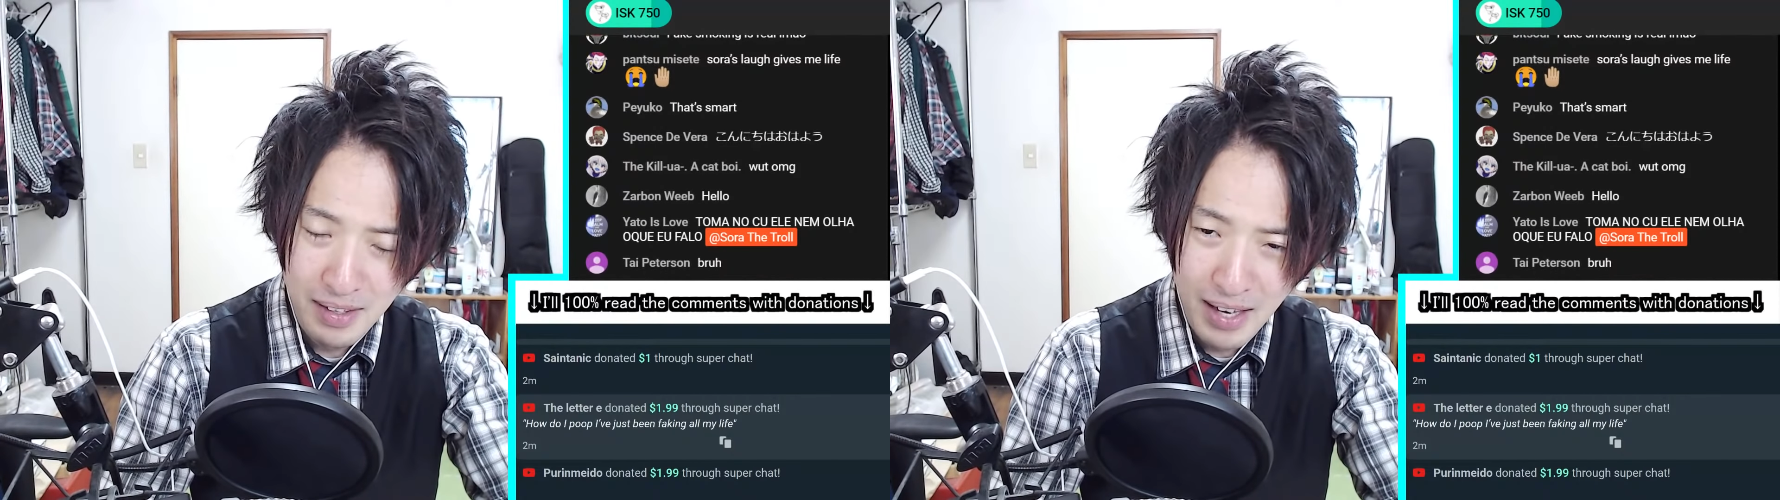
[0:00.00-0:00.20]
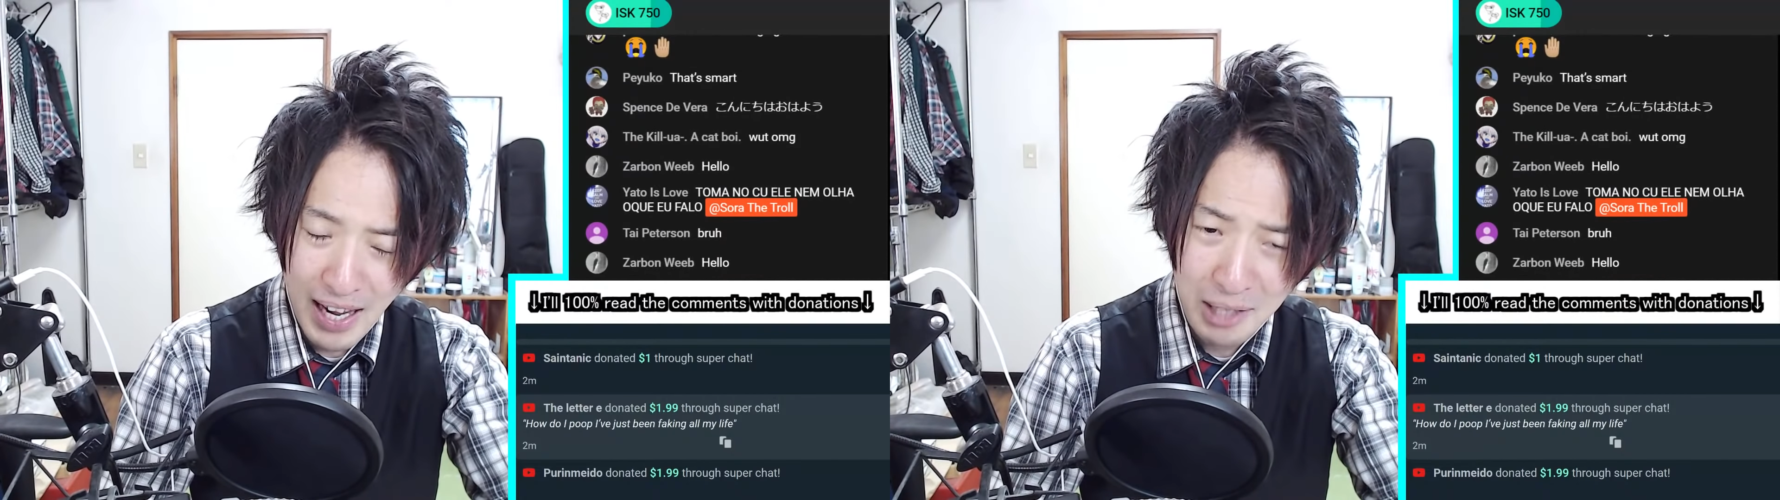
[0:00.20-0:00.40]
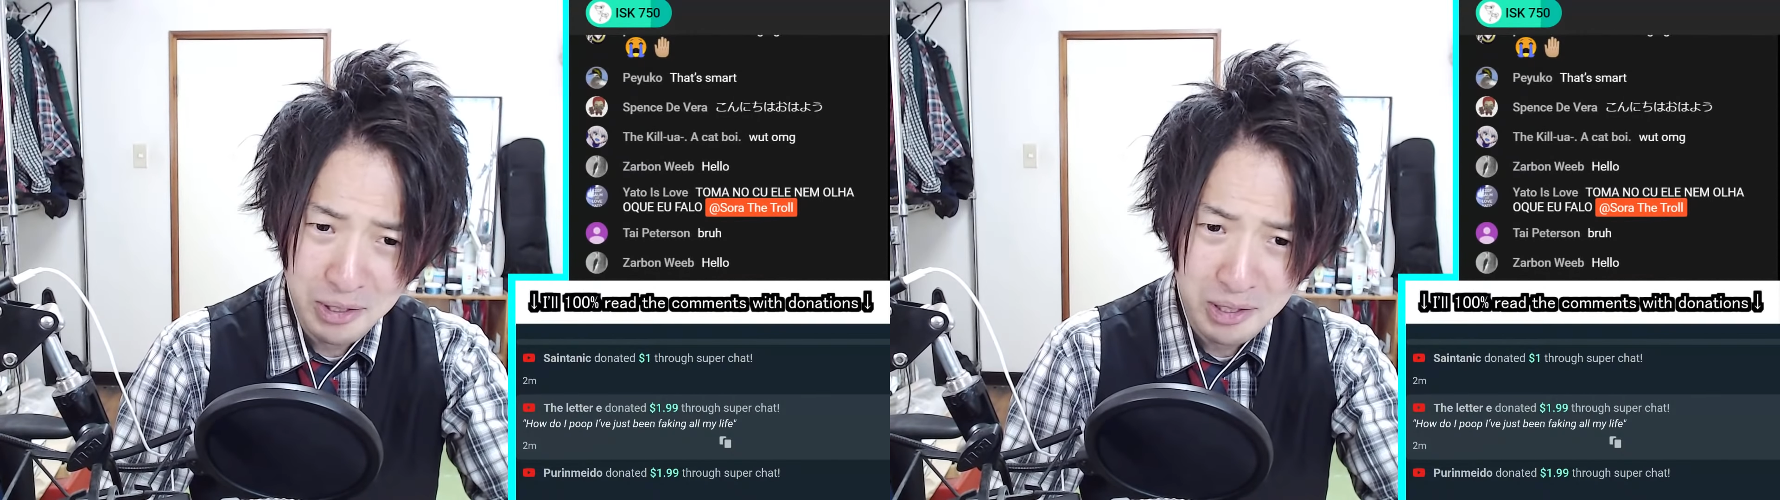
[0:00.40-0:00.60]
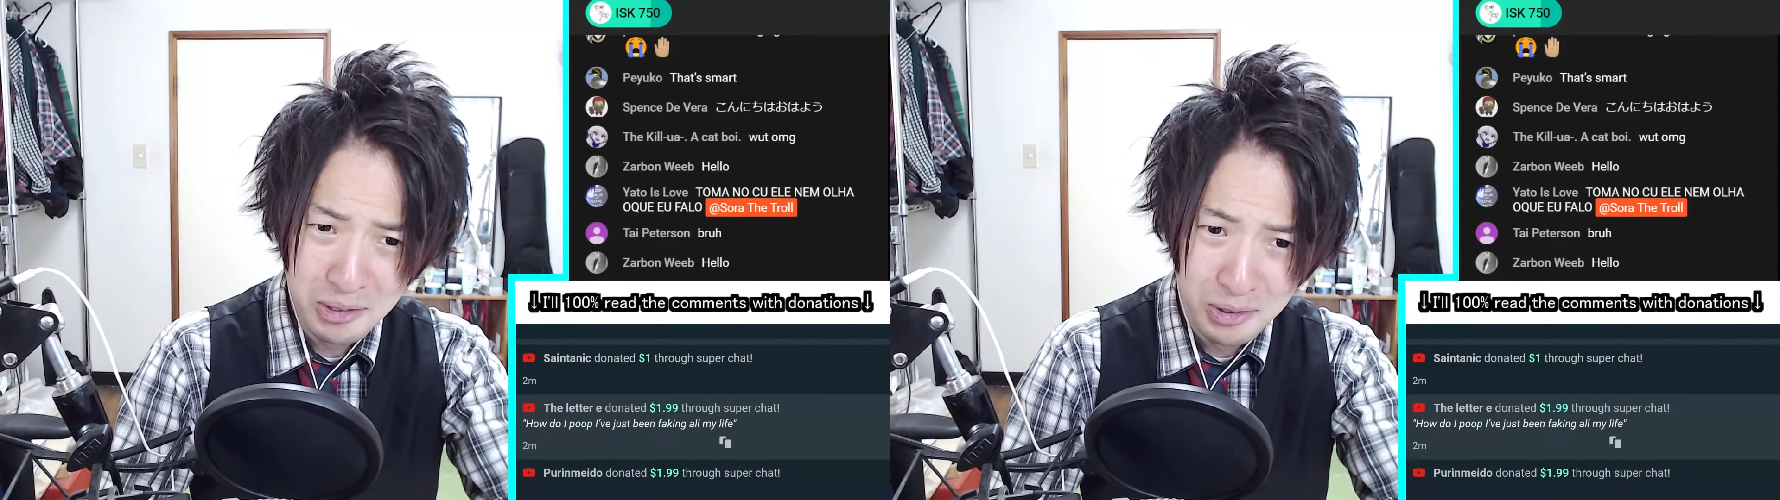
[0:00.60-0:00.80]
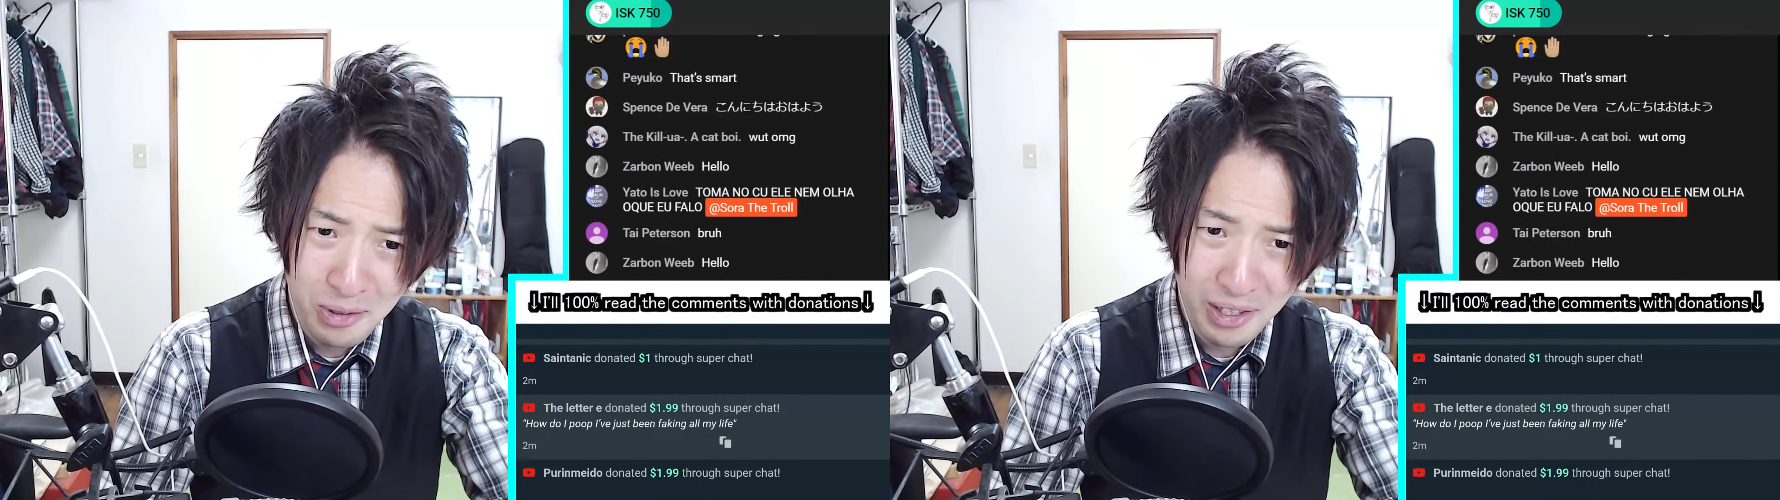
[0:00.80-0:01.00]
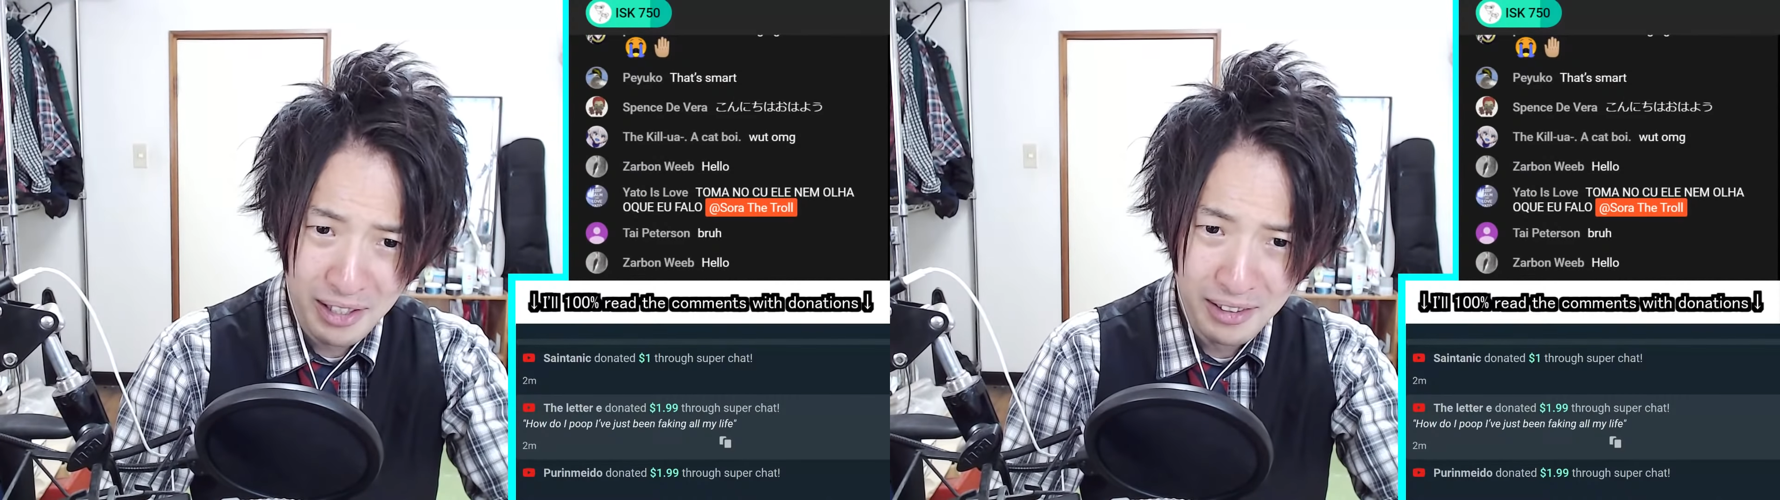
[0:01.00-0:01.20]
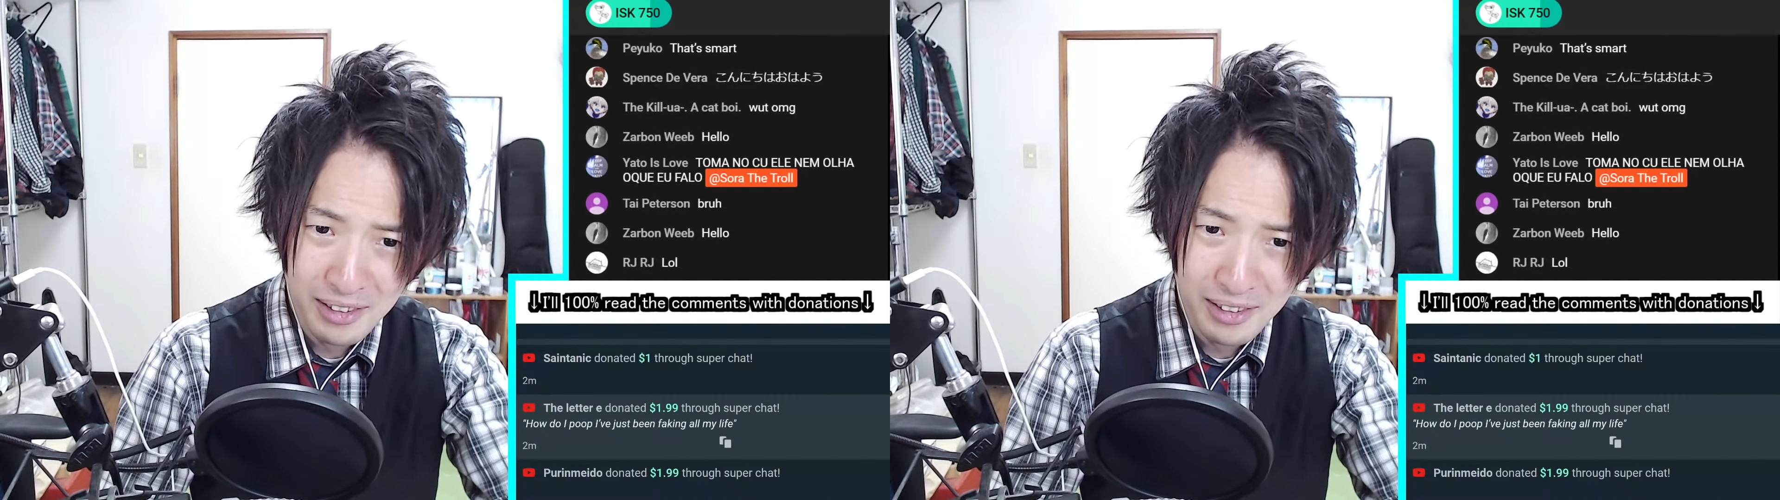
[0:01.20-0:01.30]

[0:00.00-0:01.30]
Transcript: How do you do that?